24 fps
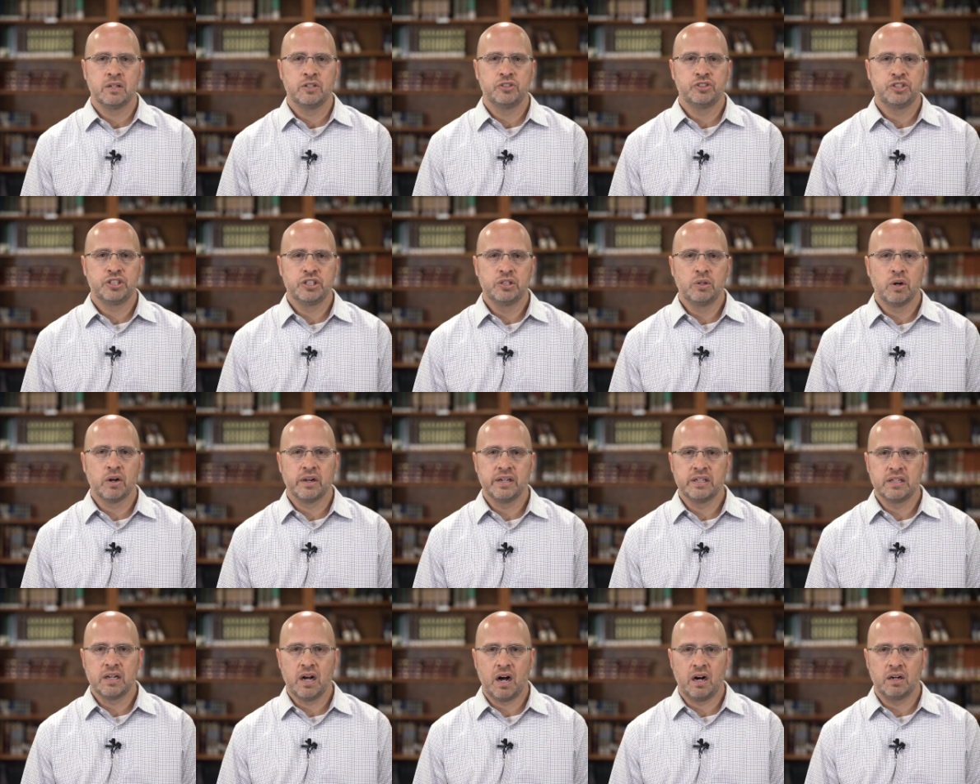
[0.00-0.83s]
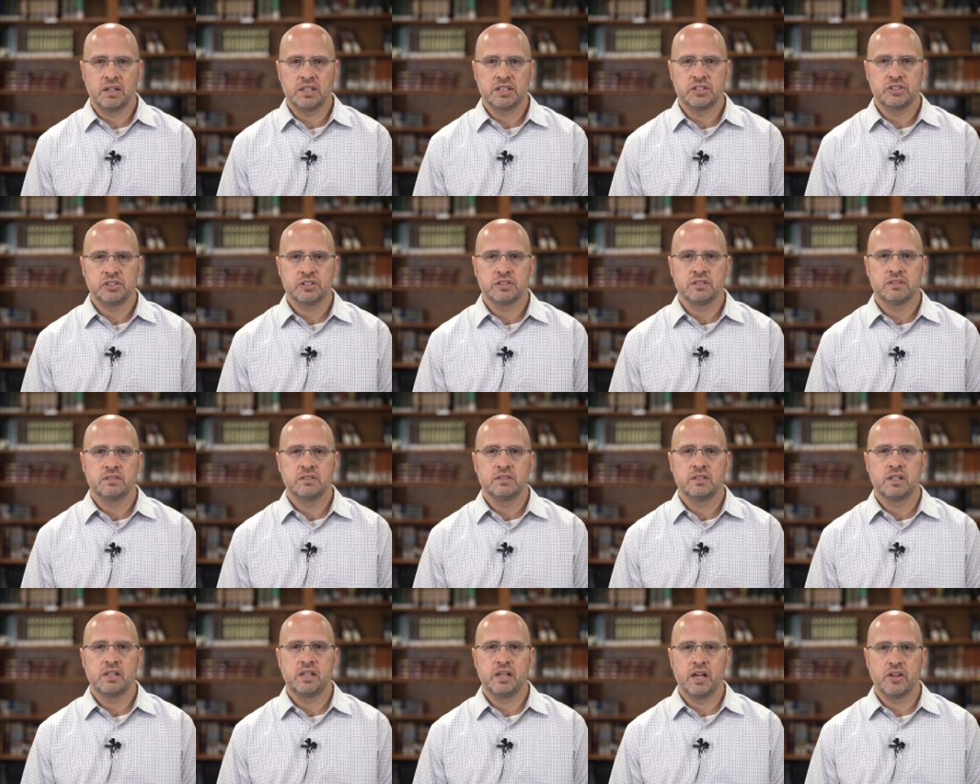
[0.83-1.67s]
Two are in college,
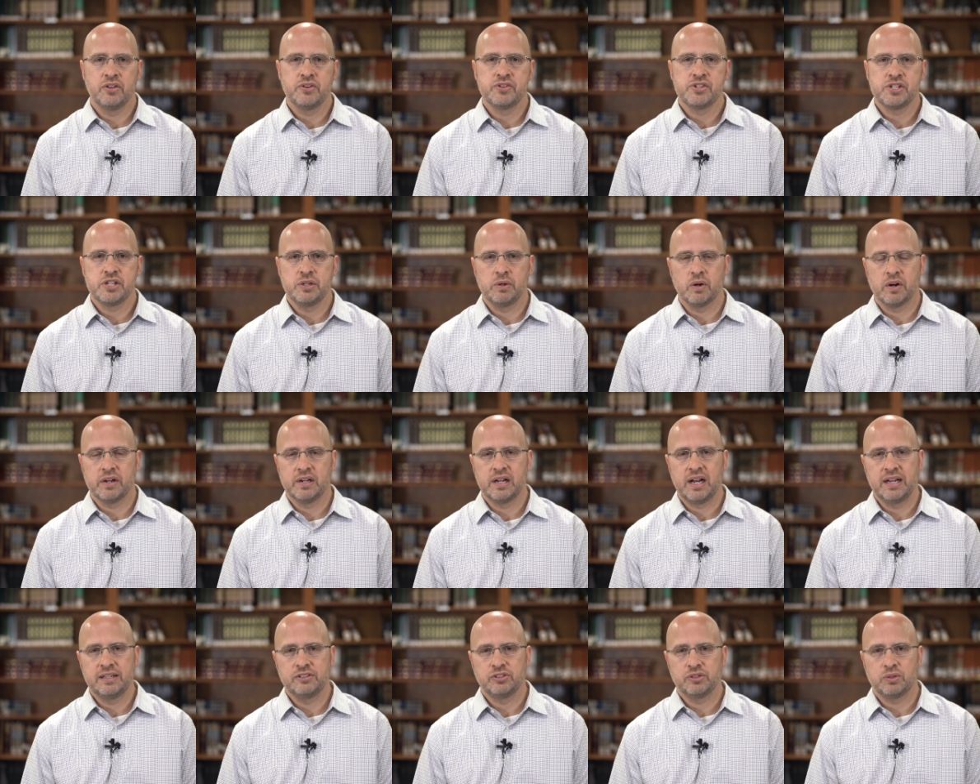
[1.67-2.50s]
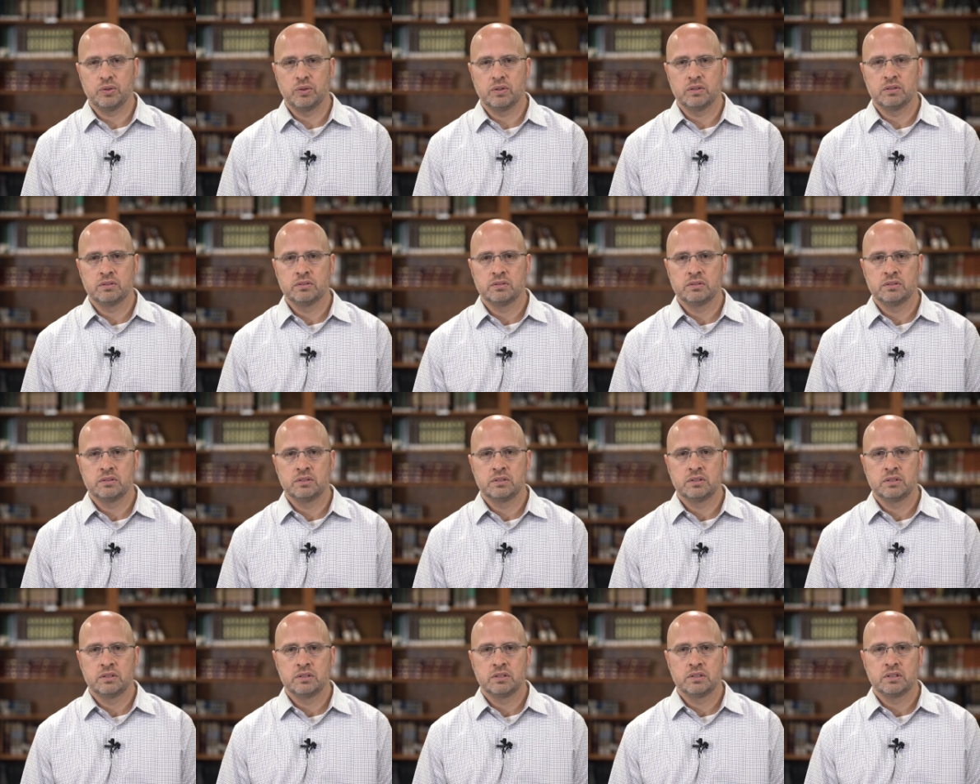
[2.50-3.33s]
the other two are in high school.
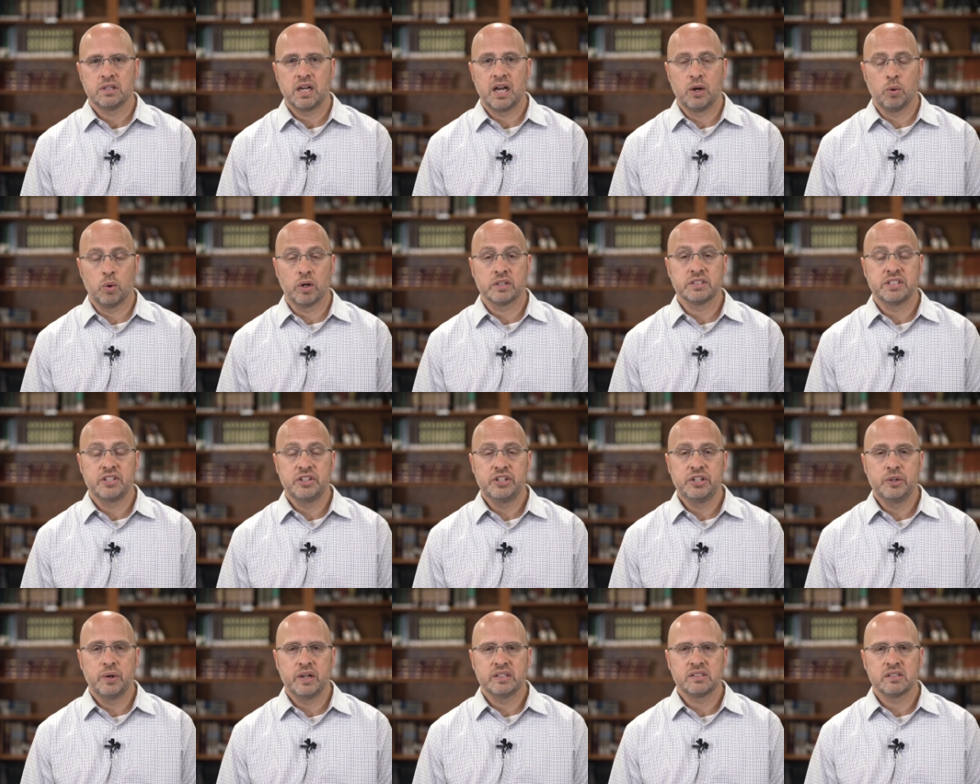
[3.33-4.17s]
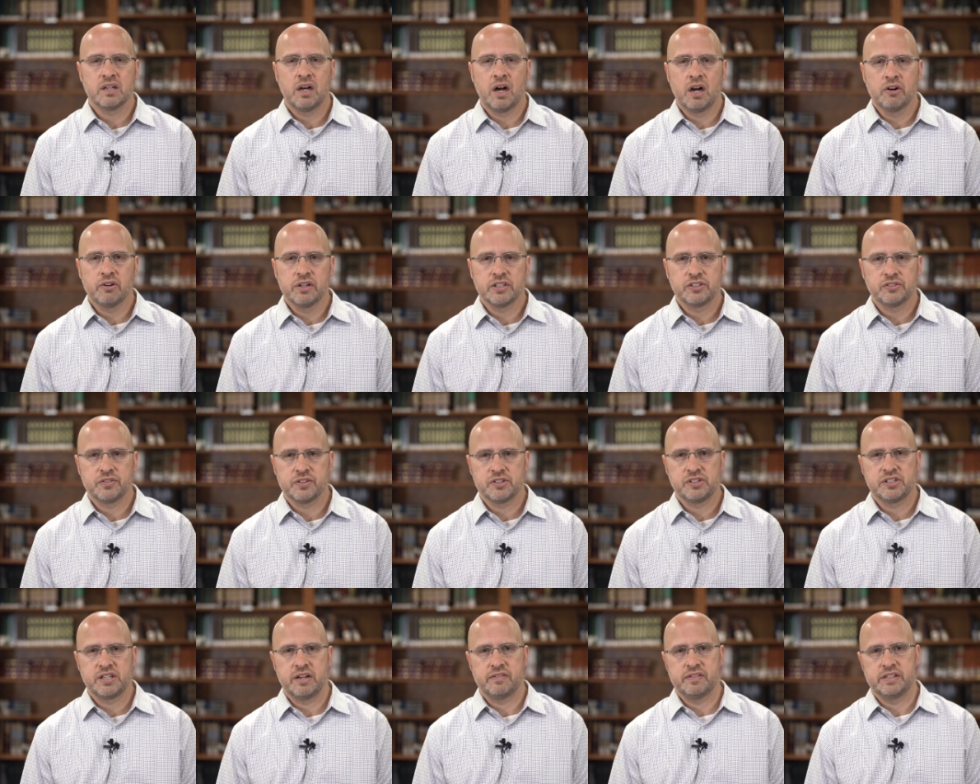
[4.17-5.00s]
I worked in the U.S. Congress for
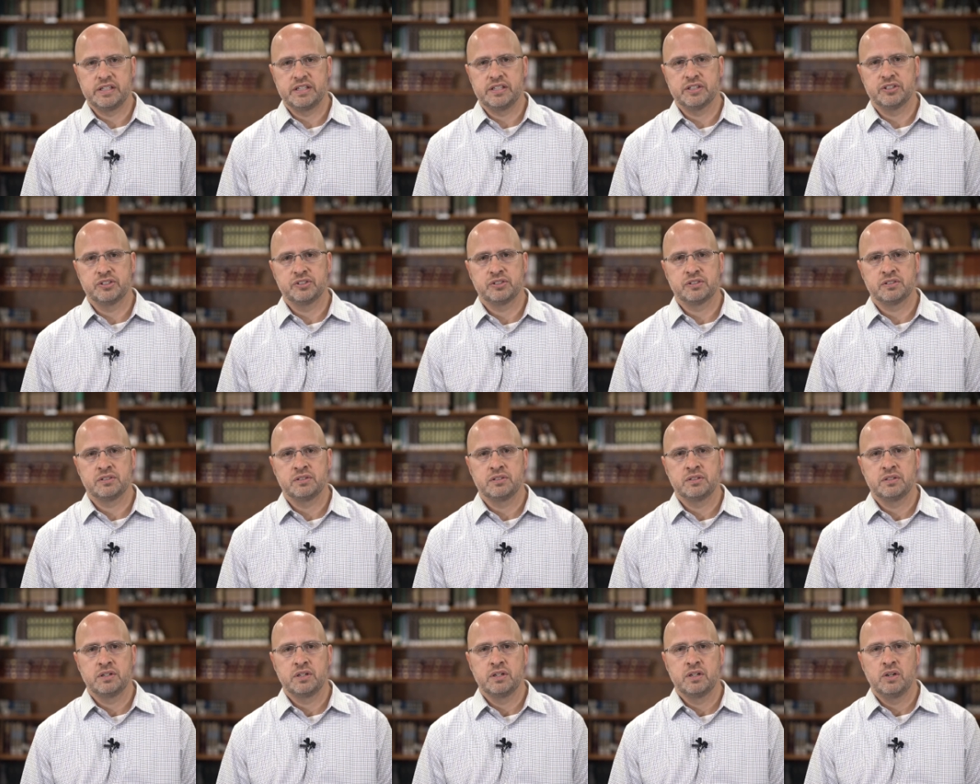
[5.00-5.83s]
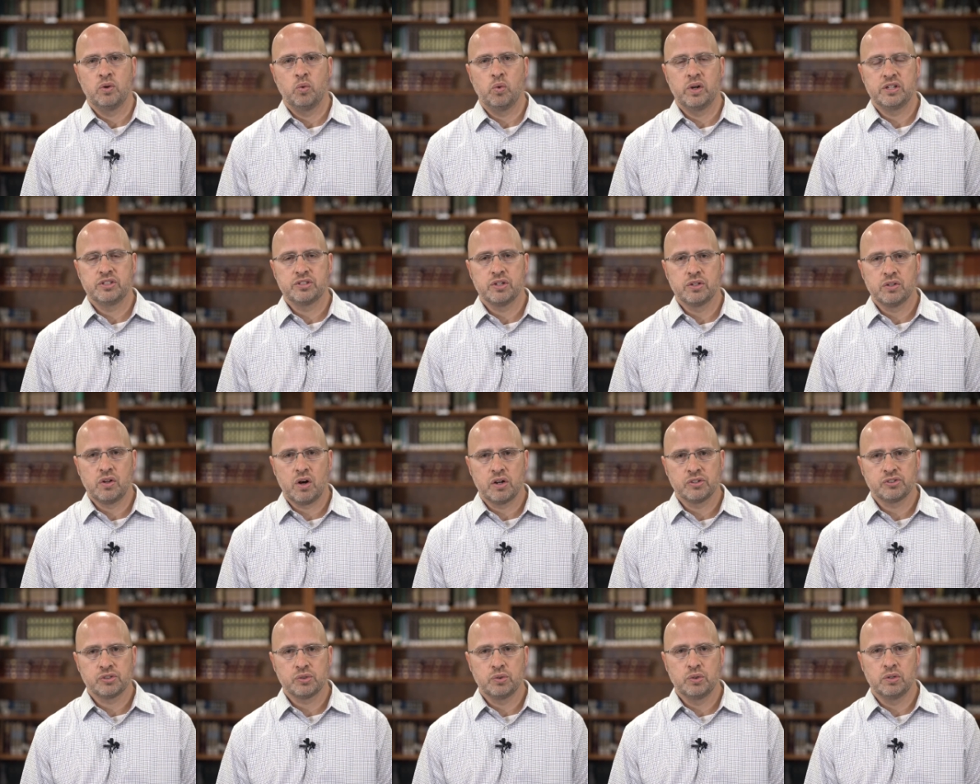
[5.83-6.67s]
seven years went to
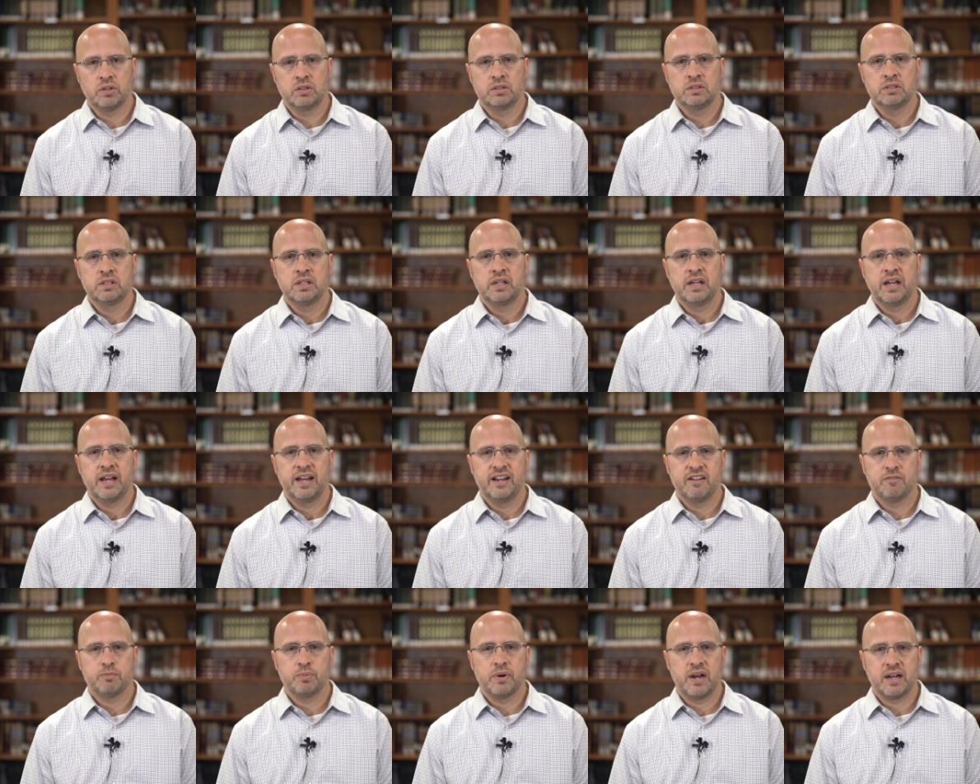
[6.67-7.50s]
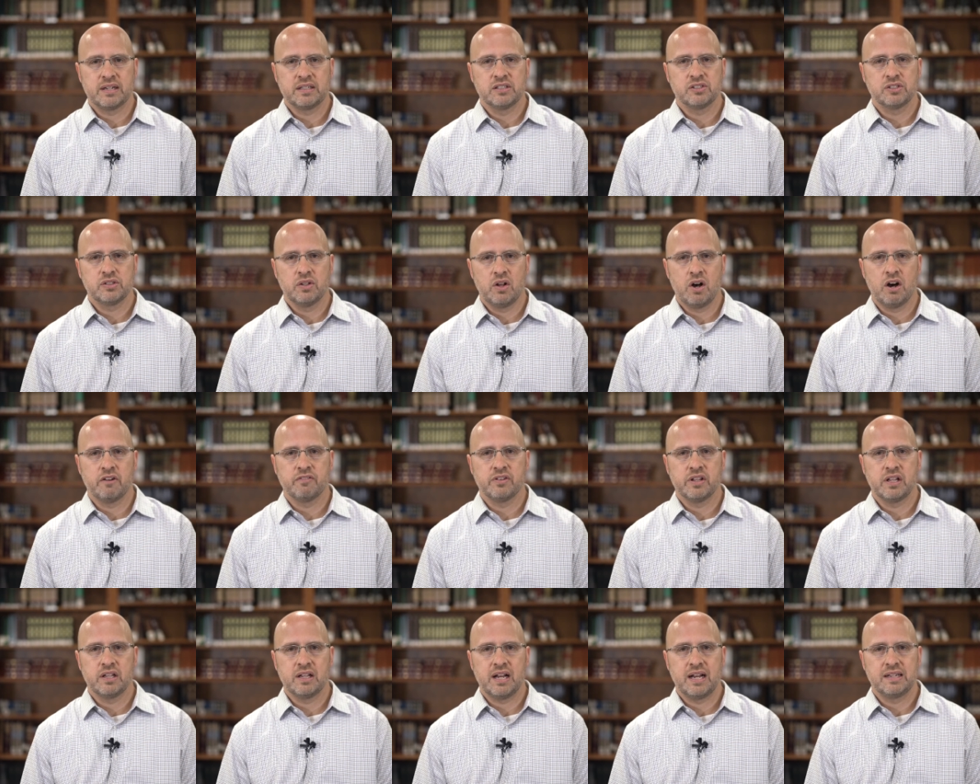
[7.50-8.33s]
law school, and have practiced law
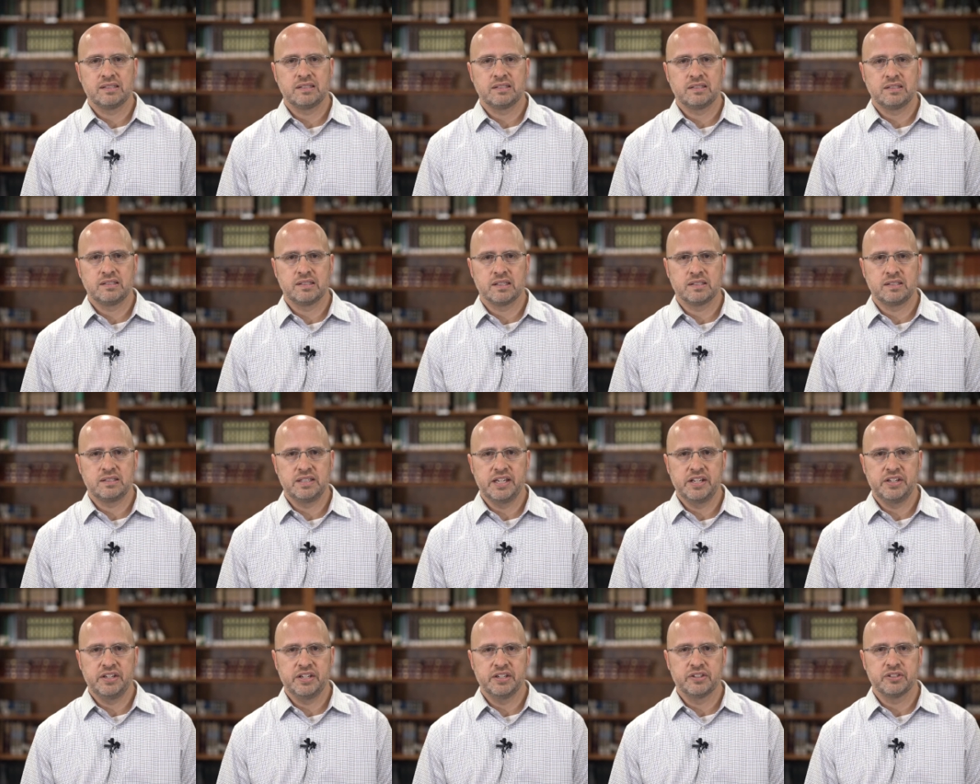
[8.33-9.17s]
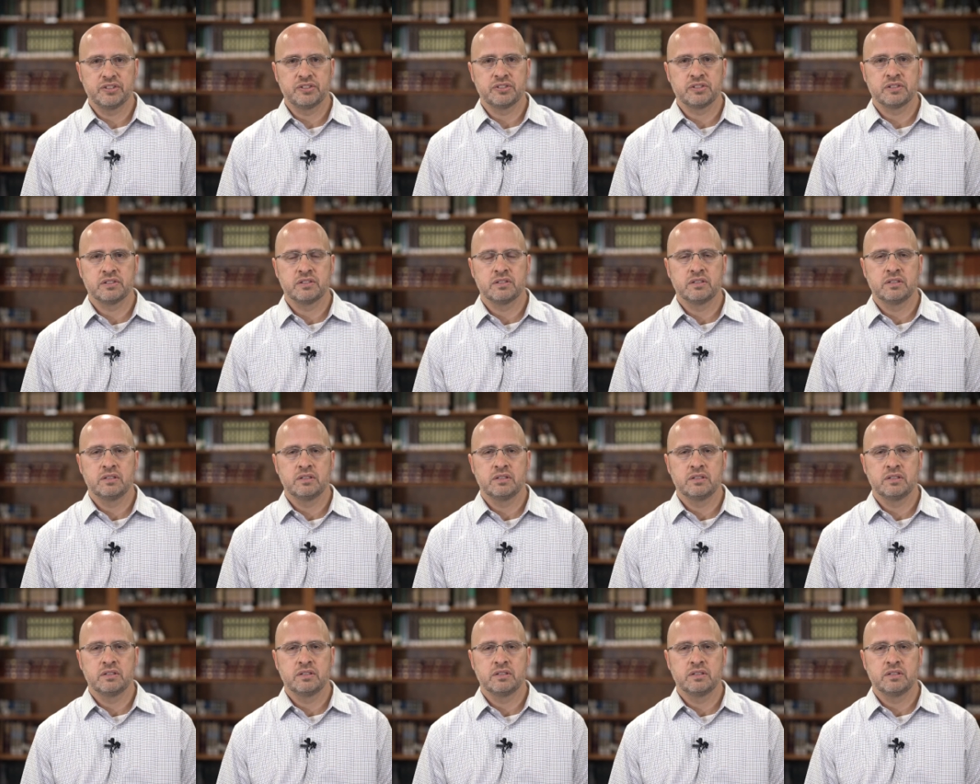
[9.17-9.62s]
for the last 16 years.